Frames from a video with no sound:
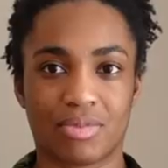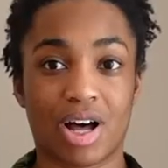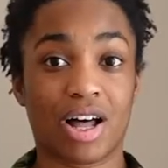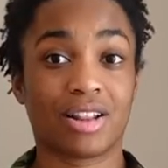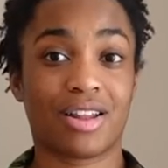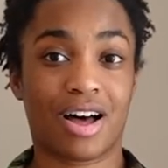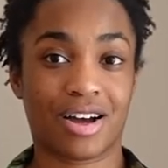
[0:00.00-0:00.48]

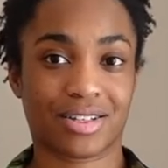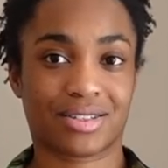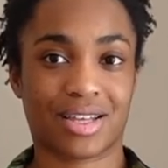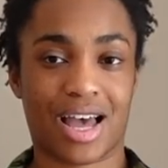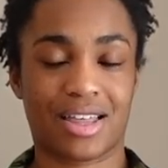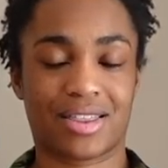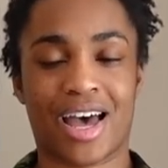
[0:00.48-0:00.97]

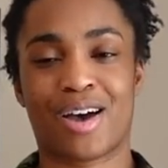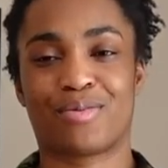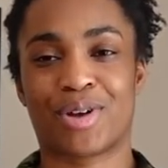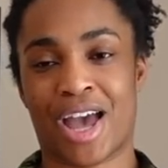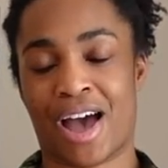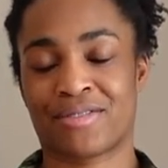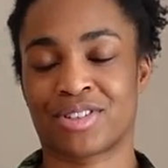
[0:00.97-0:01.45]
Alongside that,
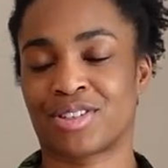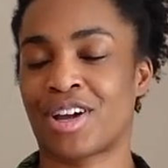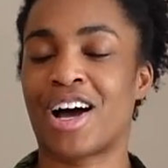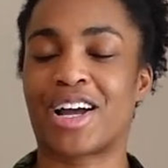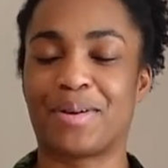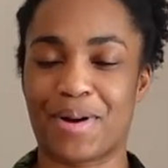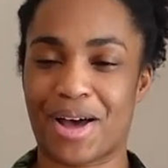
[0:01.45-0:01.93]
we have to
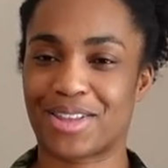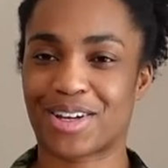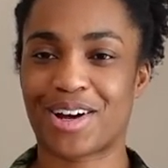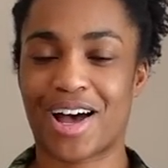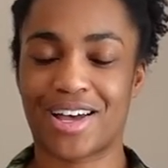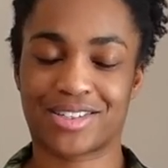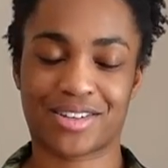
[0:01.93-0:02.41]
talk about the
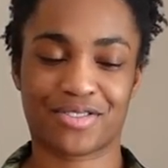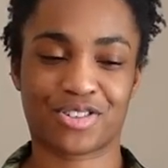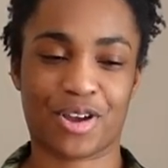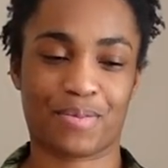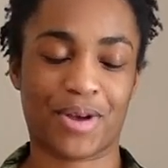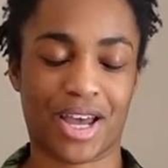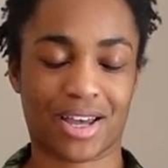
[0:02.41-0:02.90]
cost of
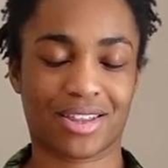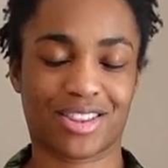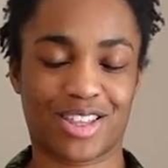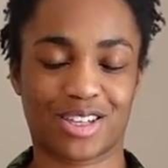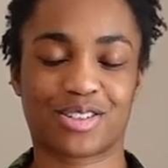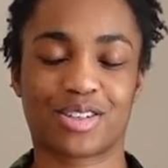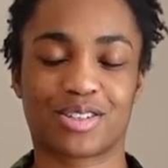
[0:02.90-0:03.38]
shipping.
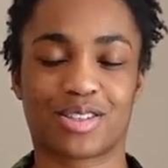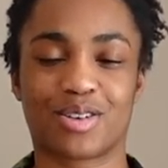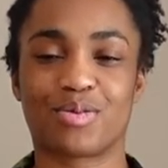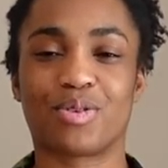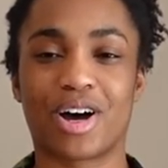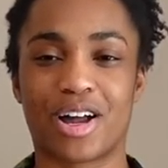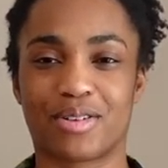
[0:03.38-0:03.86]
This is
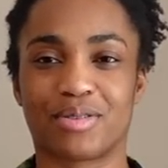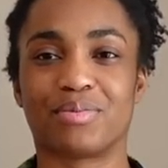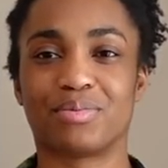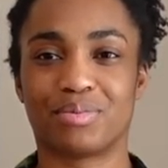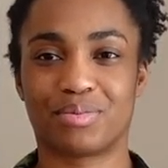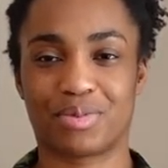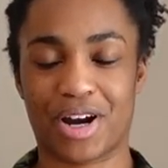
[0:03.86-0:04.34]
the one
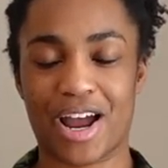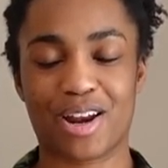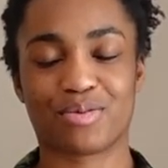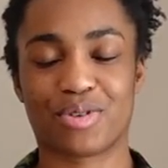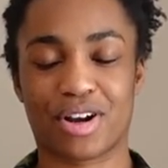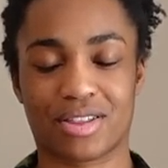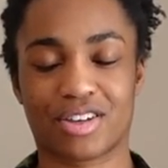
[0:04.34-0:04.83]

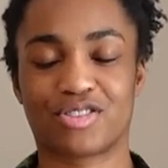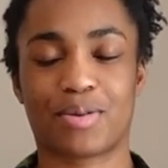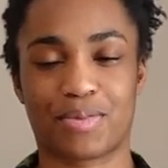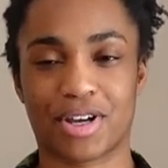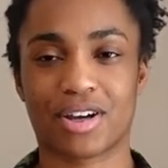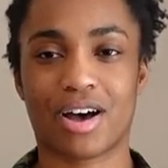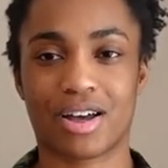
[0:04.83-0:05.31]
brand where the
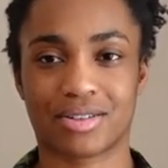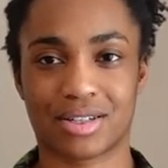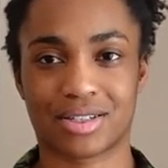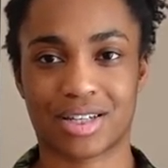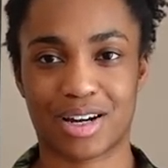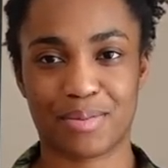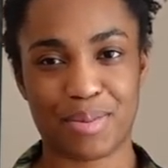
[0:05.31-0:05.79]
shipping cost
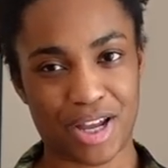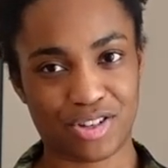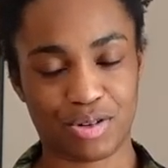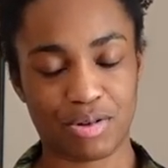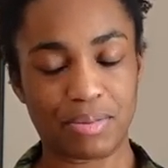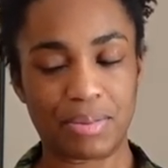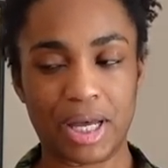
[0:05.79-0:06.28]
is going to
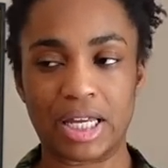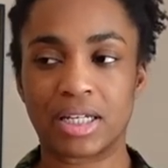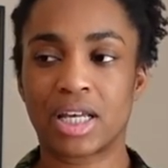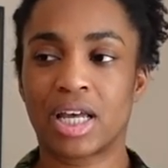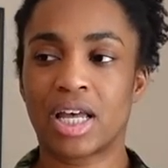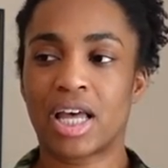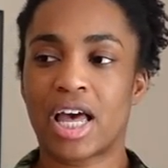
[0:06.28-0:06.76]
bite you a bit.
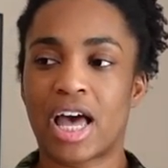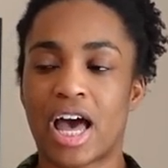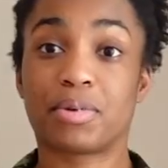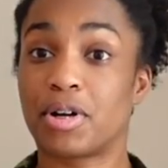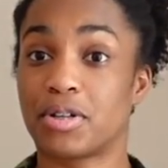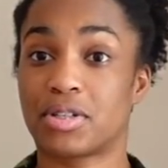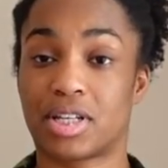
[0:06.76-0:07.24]

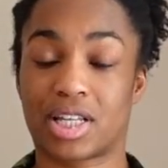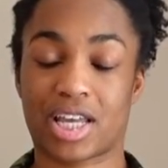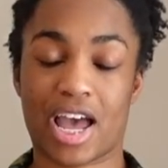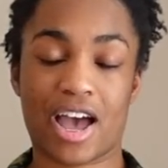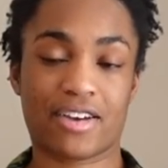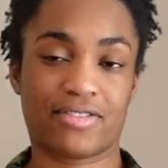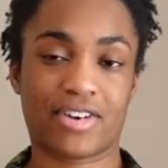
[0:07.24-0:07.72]

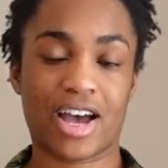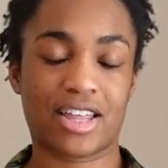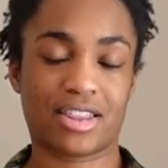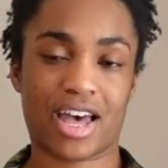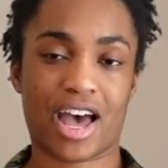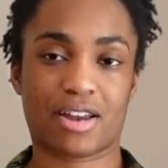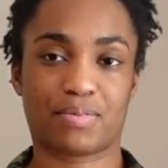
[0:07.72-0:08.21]
Personally, I
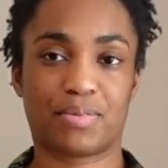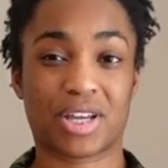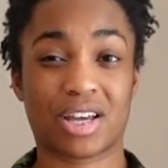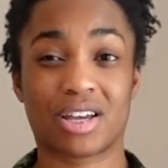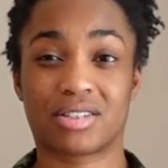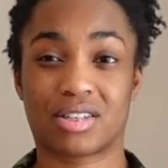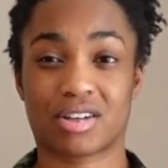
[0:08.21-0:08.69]
find that
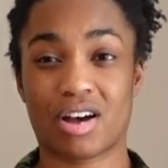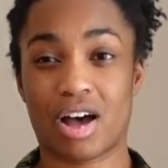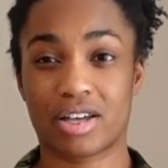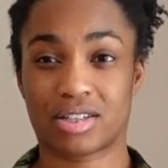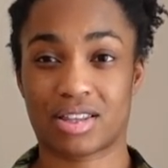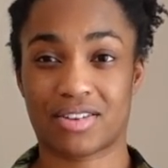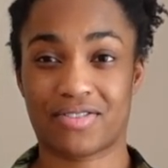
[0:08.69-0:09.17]
because the
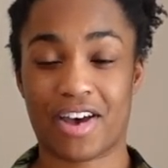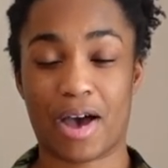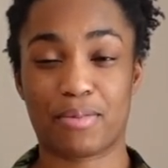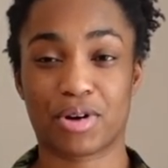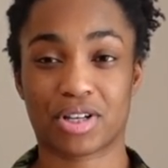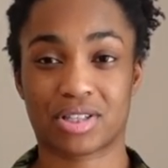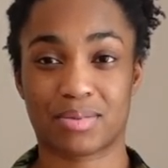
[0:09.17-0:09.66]
cost of the
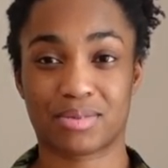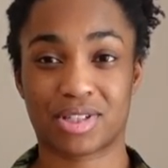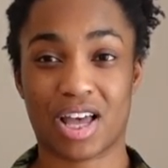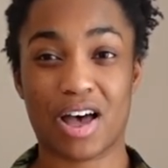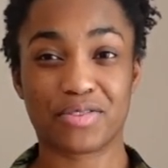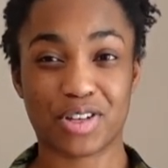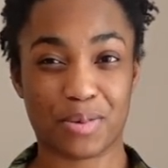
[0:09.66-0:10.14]
fabrics
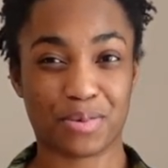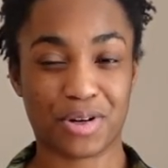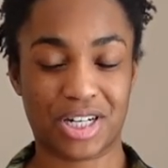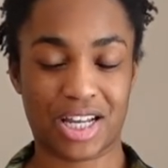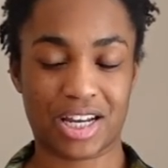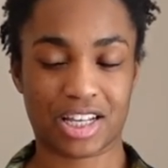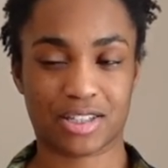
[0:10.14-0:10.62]
themselves are
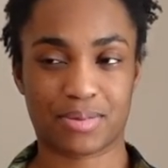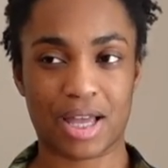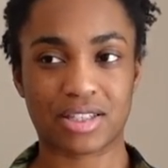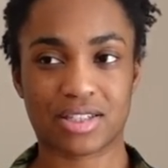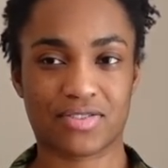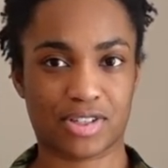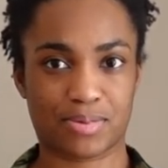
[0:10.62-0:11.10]
pretty
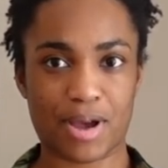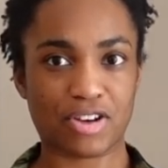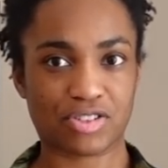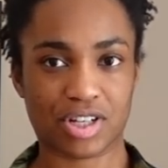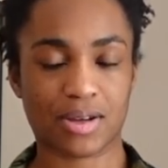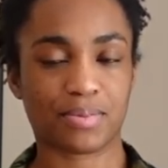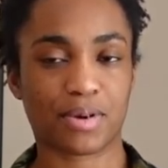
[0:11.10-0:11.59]
inexpensive,
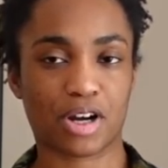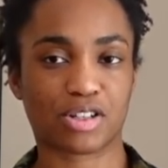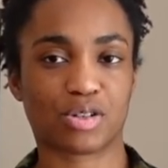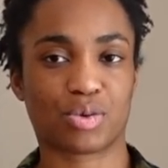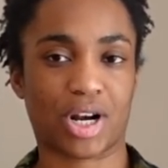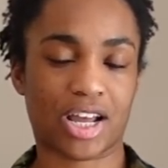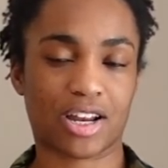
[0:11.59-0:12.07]
especially compared
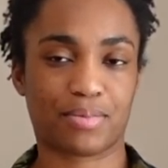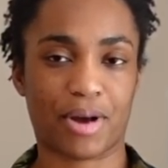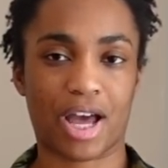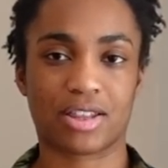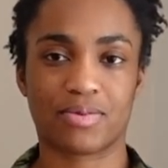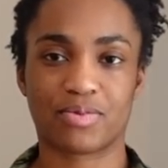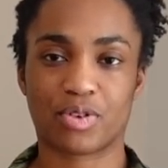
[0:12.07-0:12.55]
to what I could
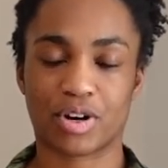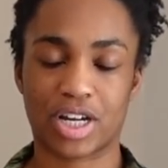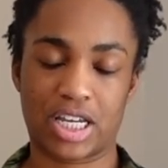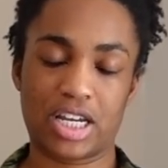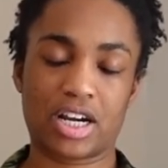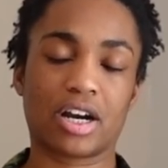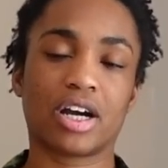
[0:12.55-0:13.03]
buy them for
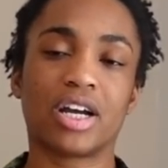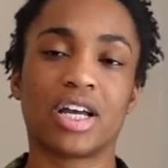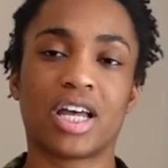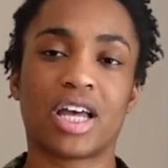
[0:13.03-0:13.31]
here,